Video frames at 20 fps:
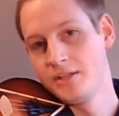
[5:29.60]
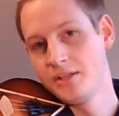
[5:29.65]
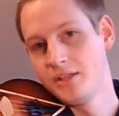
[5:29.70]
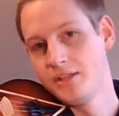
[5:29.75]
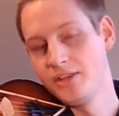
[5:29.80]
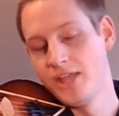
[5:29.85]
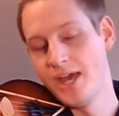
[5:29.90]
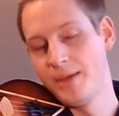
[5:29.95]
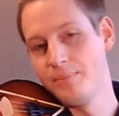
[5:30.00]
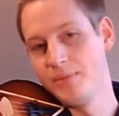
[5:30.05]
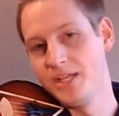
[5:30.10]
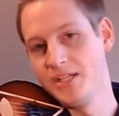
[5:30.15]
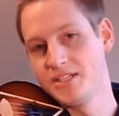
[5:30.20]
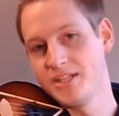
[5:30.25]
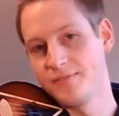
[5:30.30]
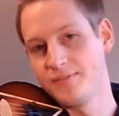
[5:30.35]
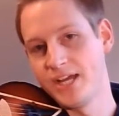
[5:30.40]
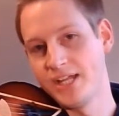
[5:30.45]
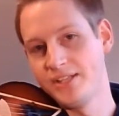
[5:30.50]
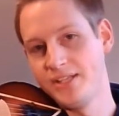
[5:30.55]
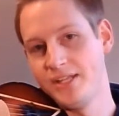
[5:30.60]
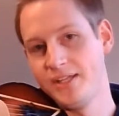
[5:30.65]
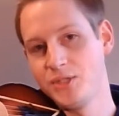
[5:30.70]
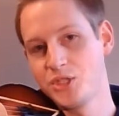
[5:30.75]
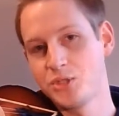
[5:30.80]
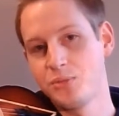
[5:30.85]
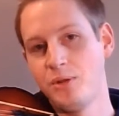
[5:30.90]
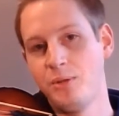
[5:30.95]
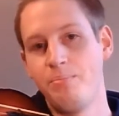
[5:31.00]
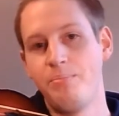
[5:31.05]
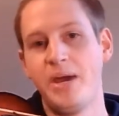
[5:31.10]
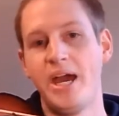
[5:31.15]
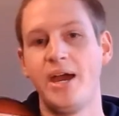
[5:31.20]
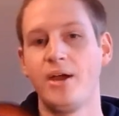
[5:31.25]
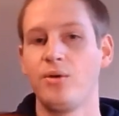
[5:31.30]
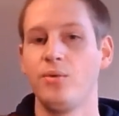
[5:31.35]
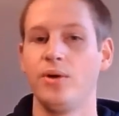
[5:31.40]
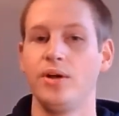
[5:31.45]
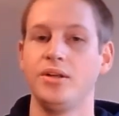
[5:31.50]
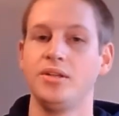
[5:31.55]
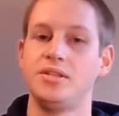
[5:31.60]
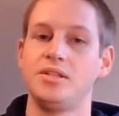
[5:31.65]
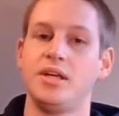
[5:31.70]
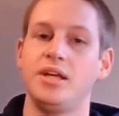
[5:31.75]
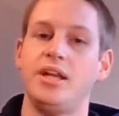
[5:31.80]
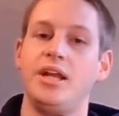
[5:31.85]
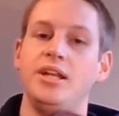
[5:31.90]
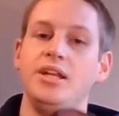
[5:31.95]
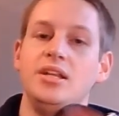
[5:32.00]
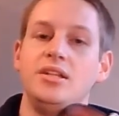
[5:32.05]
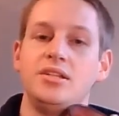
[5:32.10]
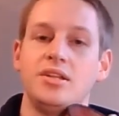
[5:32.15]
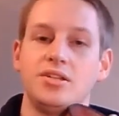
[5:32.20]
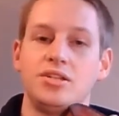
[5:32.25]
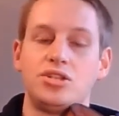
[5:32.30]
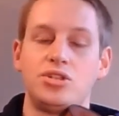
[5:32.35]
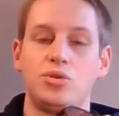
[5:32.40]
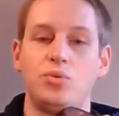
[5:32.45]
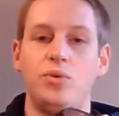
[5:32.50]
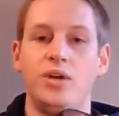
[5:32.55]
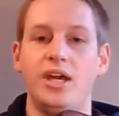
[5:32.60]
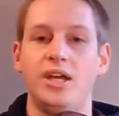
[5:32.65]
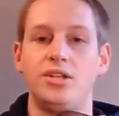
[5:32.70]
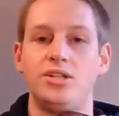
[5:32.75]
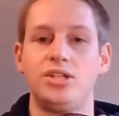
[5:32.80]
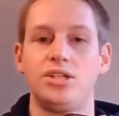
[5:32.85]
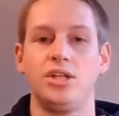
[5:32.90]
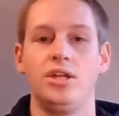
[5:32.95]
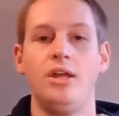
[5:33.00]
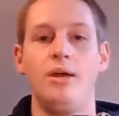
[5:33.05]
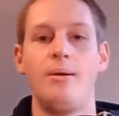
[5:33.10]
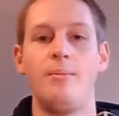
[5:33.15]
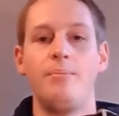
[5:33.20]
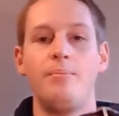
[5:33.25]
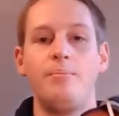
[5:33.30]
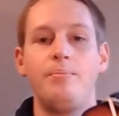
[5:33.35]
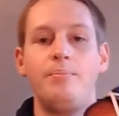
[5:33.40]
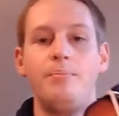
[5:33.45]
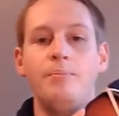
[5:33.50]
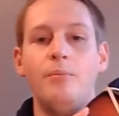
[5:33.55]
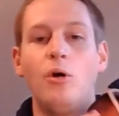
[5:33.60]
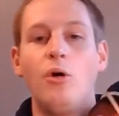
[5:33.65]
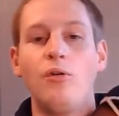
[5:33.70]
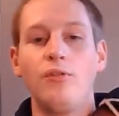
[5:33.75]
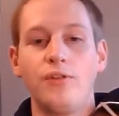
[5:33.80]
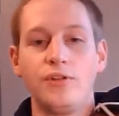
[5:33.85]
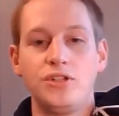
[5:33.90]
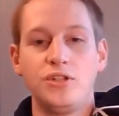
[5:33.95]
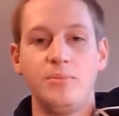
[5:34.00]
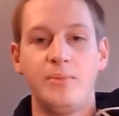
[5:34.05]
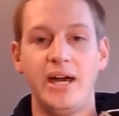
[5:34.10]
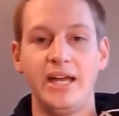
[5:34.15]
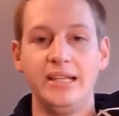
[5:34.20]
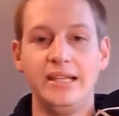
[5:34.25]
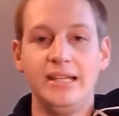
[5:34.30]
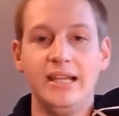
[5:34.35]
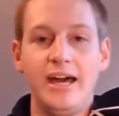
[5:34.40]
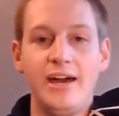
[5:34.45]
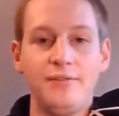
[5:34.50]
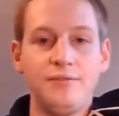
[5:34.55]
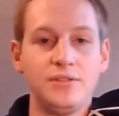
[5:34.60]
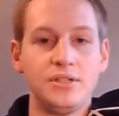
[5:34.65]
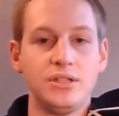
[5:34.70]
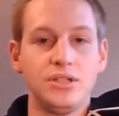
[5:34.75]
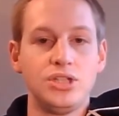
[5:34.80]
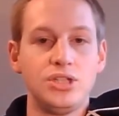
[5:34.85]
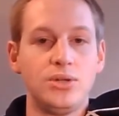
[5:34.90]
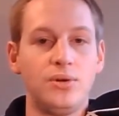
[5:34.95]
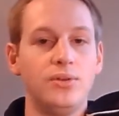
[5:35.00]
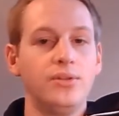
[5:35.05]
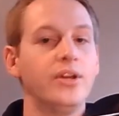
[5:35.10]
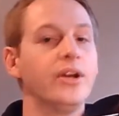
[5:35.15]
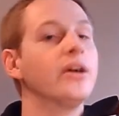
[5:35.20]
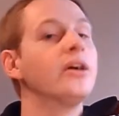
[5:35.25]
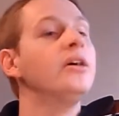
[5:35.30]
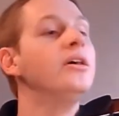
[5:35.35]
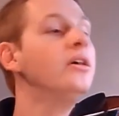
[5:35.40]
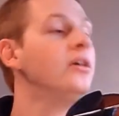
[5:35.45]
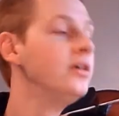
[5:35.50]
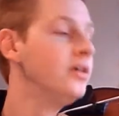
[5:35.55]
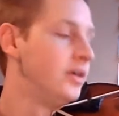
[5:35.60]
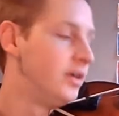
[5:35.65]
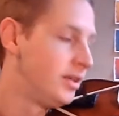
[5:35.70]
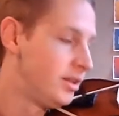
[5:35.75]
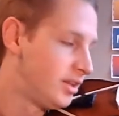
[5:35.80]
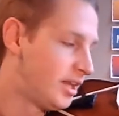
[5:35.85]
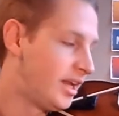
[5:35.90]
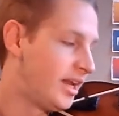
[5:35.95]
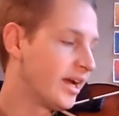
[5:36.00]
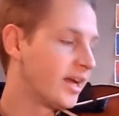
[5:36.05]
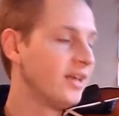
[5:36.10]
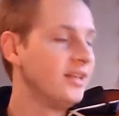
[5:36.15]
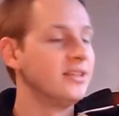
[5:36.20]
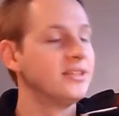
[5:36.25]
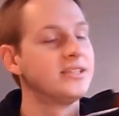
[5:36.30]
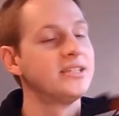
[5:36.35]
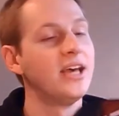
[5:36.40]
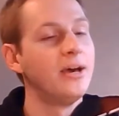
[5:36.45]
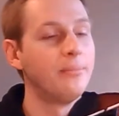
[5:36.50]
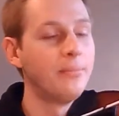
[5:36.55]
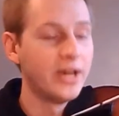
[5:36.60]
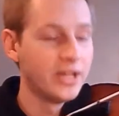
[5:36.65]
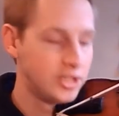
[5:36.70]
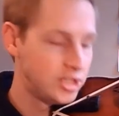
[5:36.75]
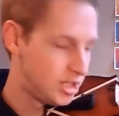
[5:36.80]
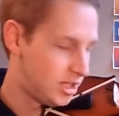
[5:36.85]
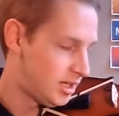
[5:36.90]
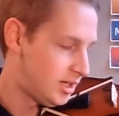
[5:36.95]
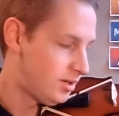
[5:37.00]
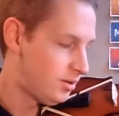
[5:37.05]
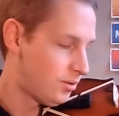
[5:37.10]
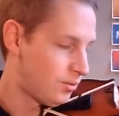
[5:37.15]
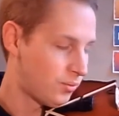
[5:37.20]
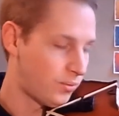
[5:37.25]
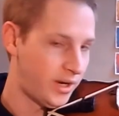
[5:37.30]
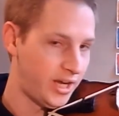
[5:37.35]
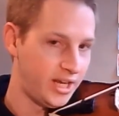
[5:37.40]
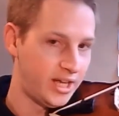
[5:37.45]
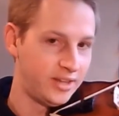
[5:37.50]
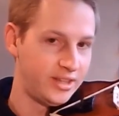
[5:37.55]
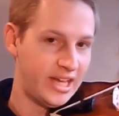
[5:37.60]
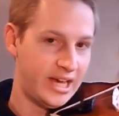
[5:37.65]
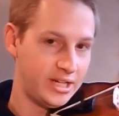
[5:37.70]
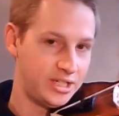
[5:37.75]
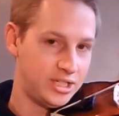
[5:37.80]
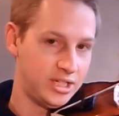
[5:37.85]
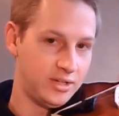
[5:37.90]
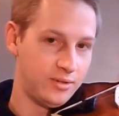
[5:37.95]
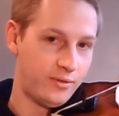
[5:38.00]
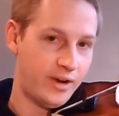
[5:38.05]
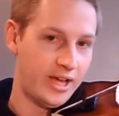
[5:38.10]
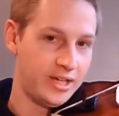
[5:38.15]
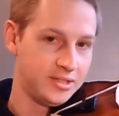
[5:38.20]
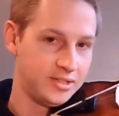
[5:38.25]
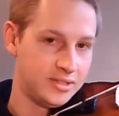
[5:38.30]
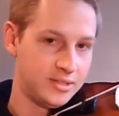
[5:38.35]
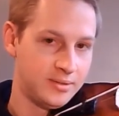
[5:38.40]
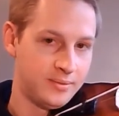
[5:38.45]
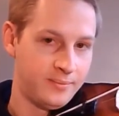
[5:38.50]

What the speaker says: That means I've got the instrument backwards and I need to switch over to my left shoulder. Then I can set my chin right on that chin rest.